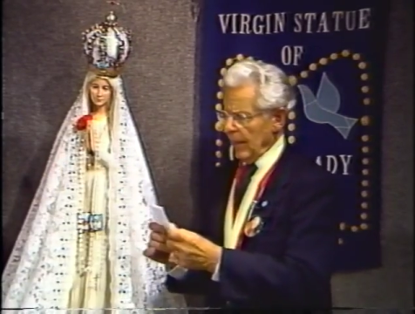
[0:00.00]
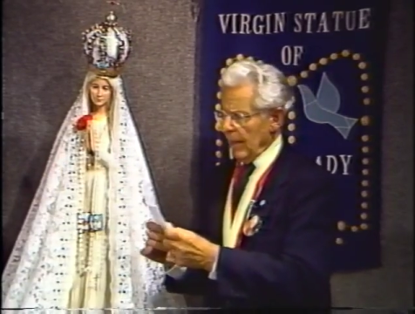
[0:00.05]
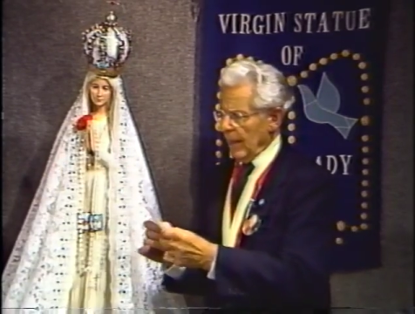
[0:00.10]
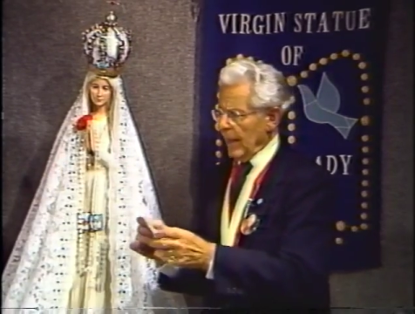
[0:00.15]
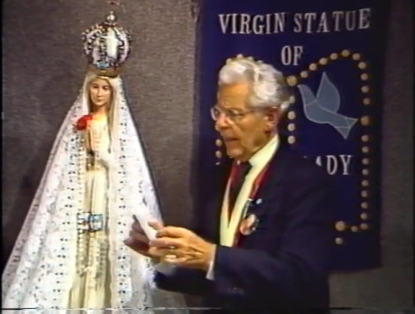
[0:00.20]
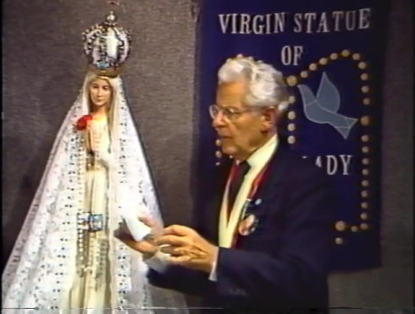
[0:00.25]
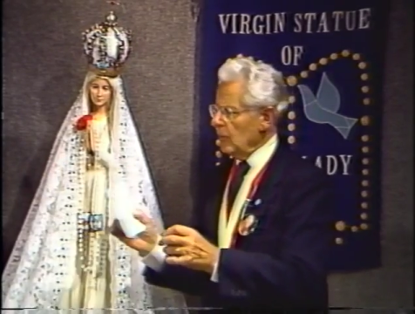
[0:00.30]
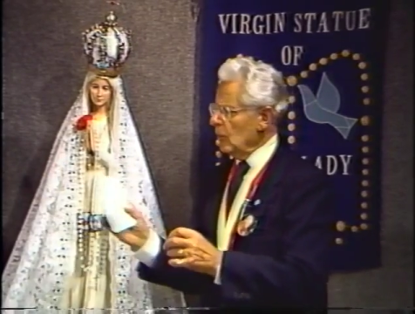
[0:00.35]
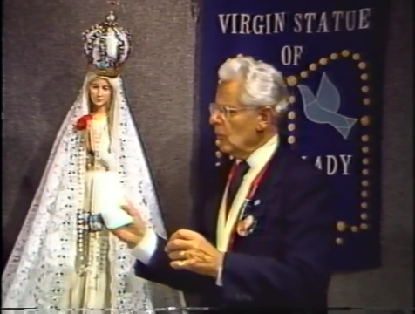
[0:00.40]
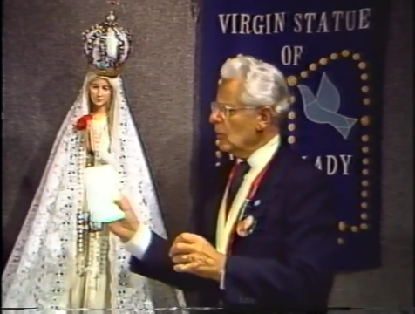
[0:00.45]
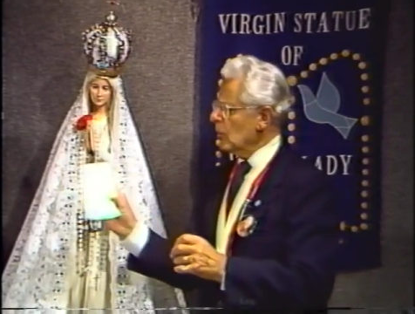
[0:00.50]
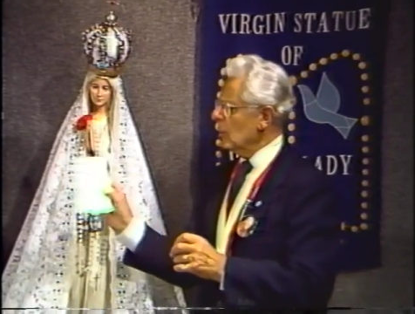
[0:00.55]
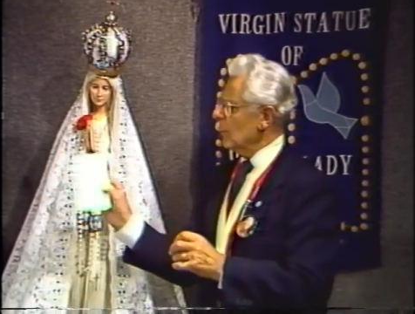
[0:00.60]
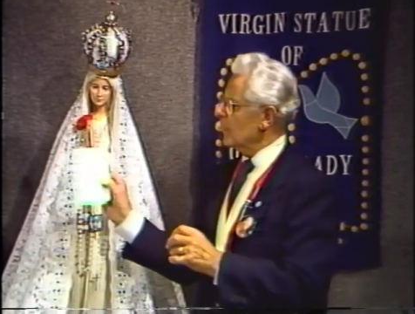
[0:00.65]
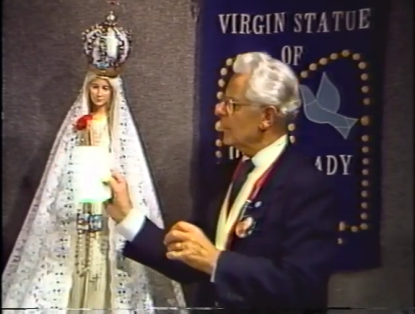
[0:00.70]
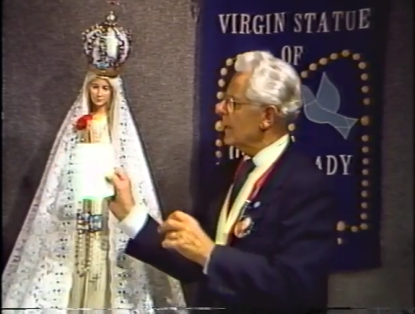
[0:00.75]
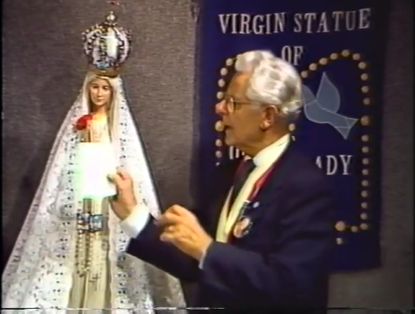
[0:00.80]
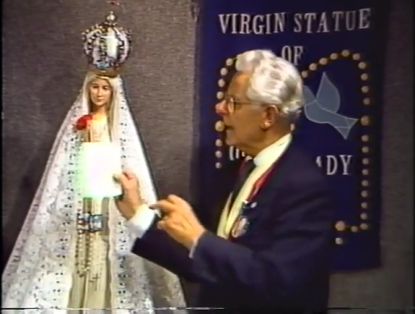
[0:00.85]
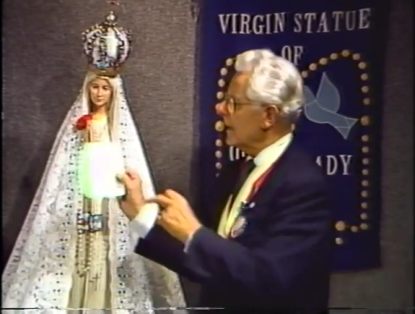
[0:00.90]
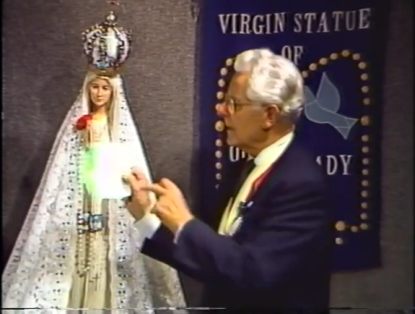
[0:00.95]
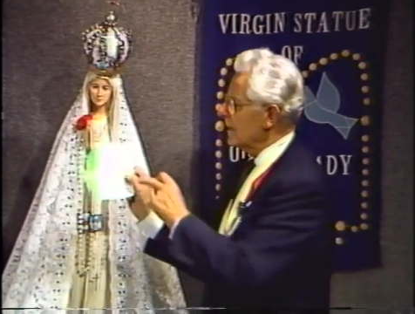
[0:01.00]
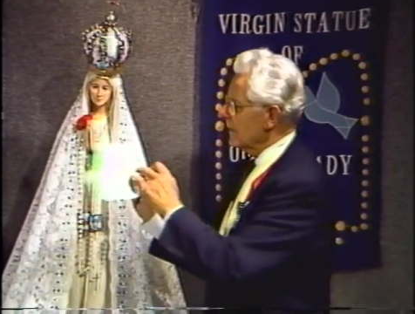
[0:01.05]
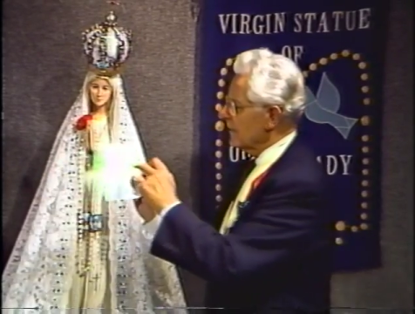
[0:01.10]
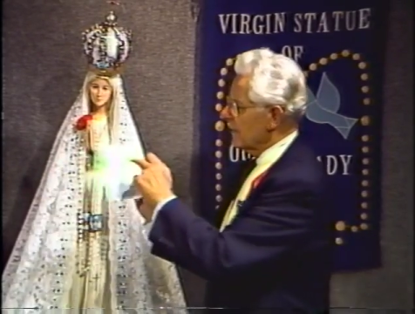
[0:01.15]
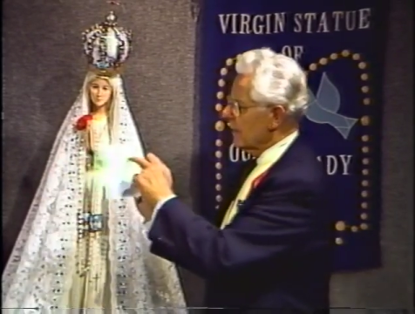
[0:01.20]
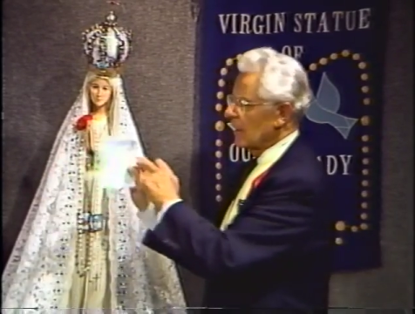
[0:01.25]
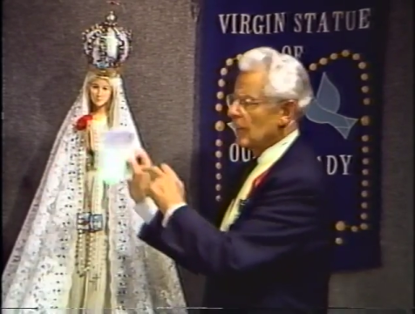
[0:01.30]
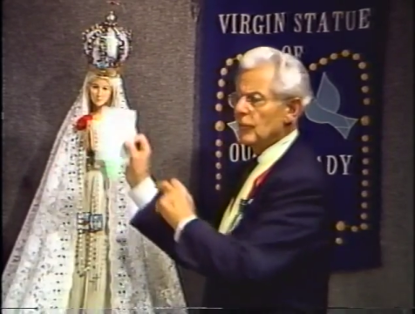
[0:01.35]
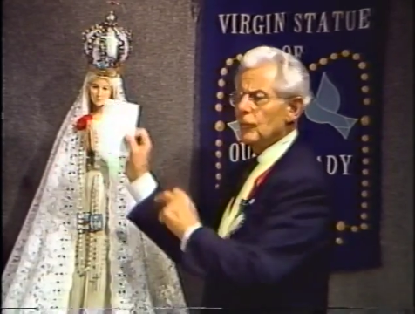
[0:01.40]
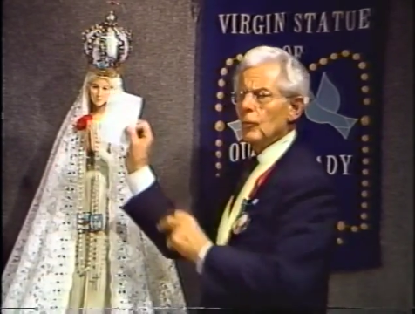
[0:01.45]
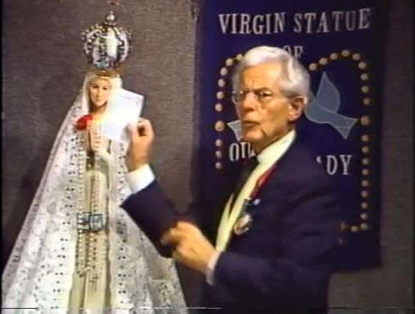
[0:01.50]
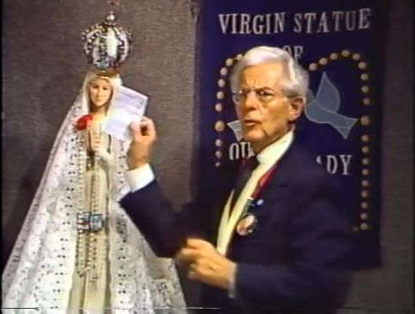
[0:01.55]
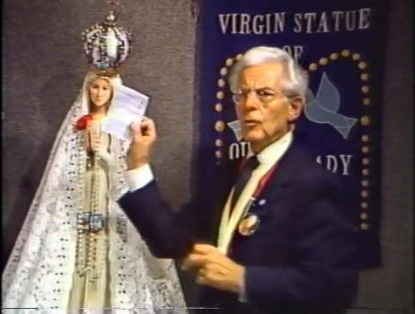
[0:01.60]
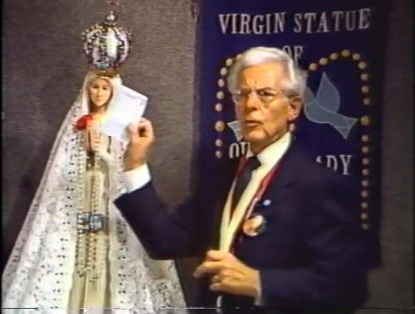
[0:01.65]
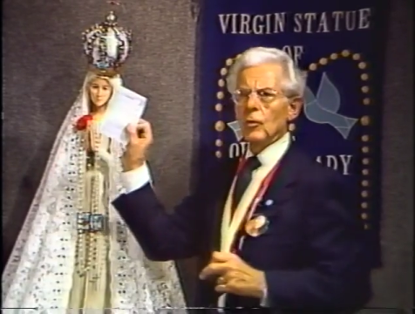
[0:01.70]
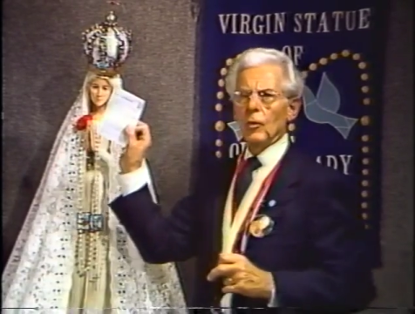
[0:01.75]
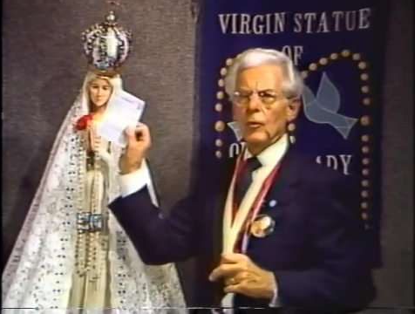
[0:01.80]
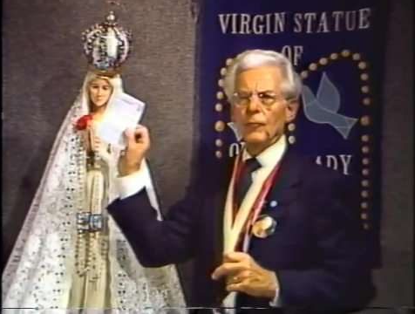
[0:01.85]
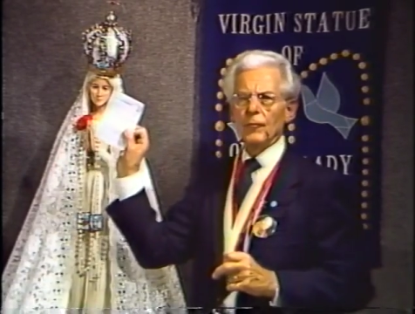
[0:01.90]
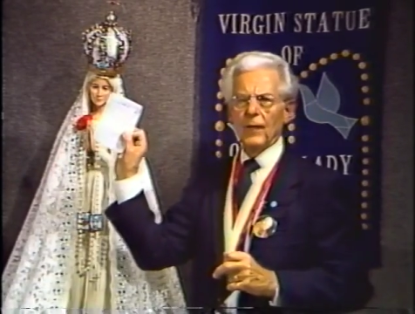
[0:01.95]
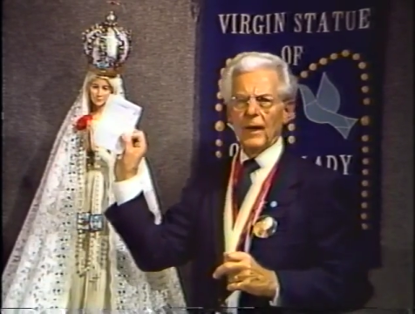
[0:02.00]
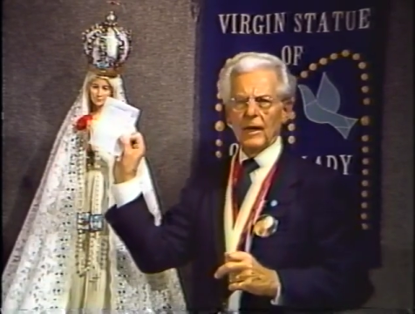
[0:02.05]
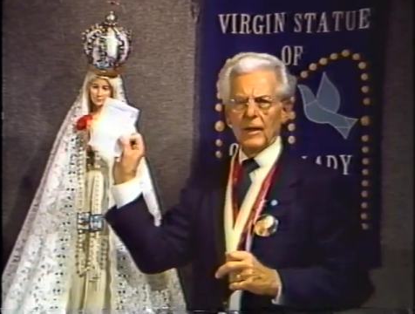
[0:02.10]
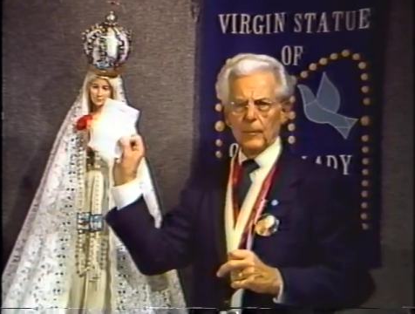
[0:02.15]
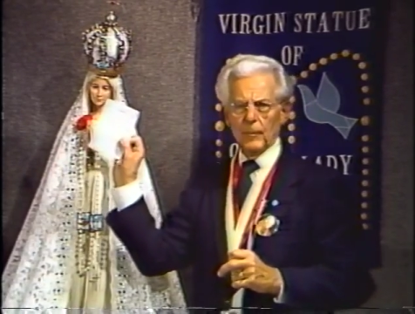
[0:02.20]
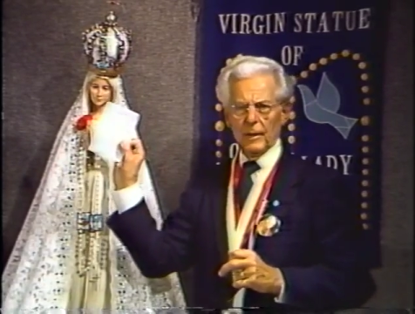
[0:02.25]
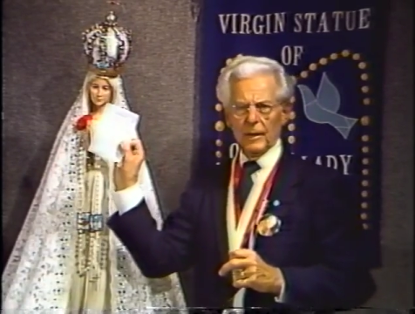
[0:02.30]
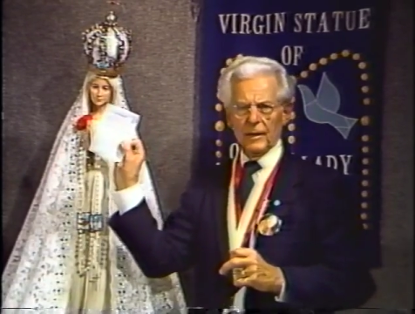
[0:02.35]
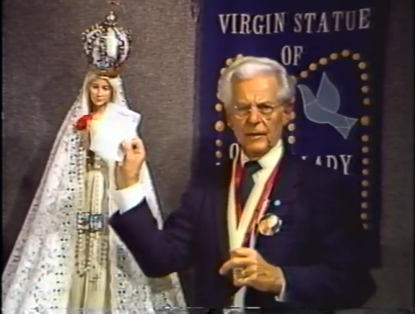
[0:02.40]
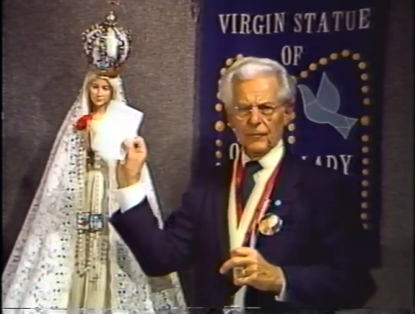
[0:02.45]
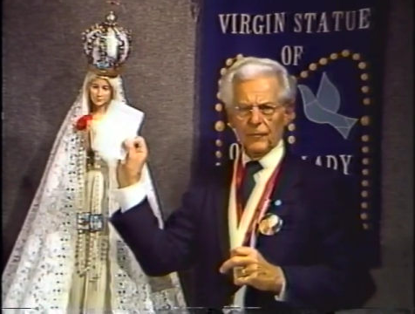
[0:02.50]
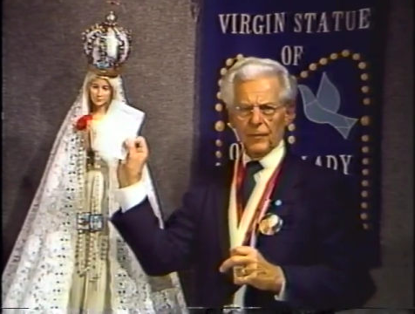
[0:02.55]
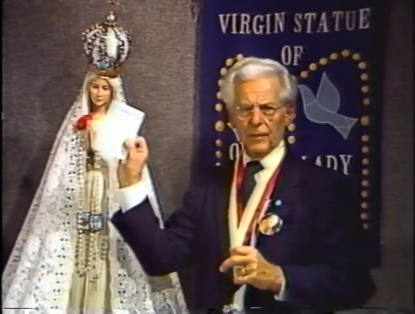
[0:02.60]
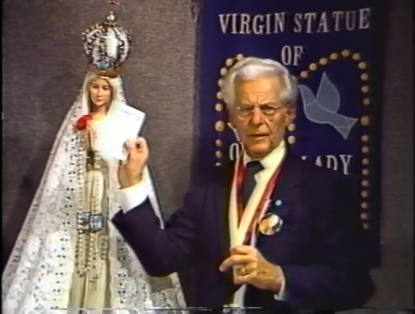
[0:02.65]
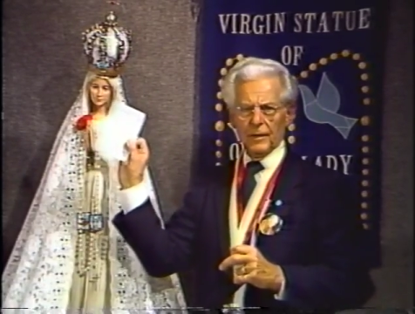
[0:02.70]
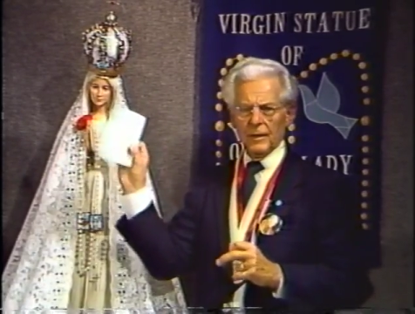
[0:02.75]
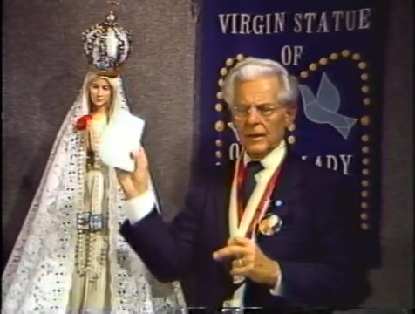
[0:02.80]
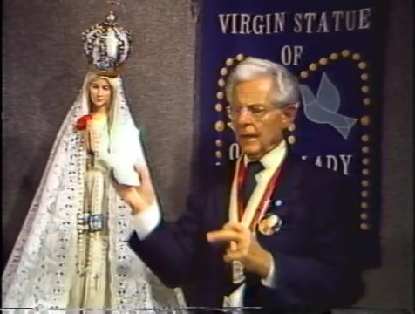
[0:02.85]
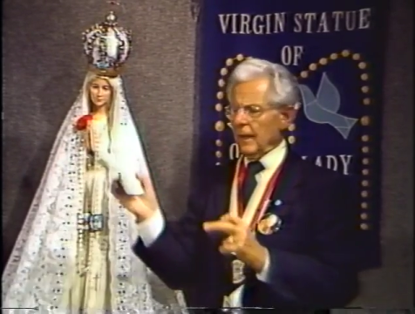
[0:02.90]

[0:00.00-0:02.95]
and you can obtain this little Do You Know Fatima leaflet.